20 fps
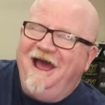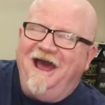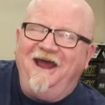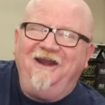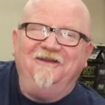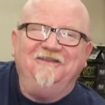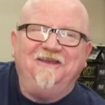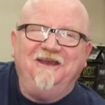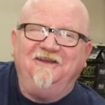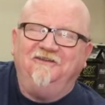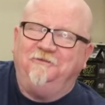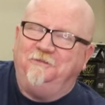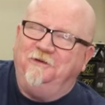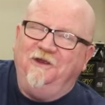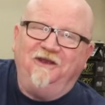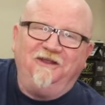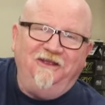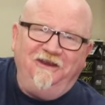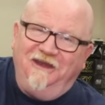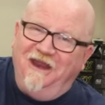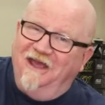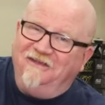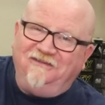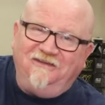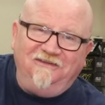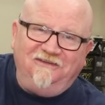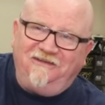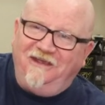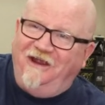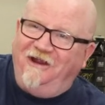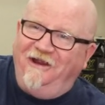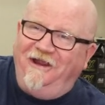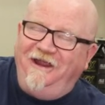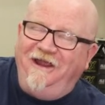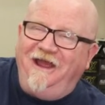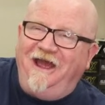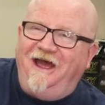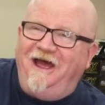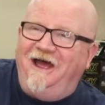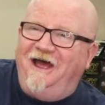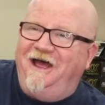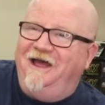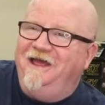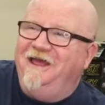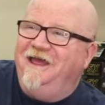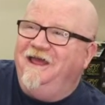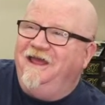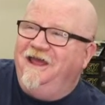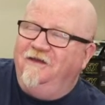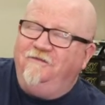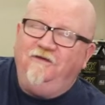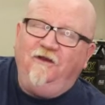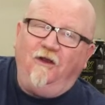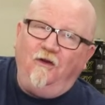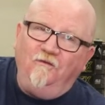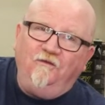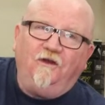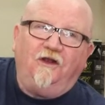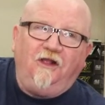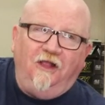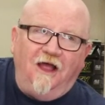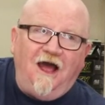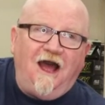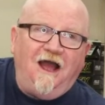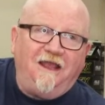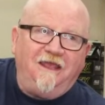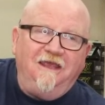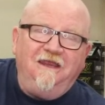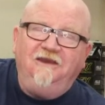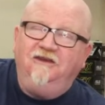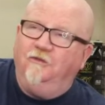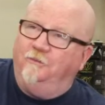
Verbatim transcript: I don't think it's particularly necessary. Uh, if you're overclocking, you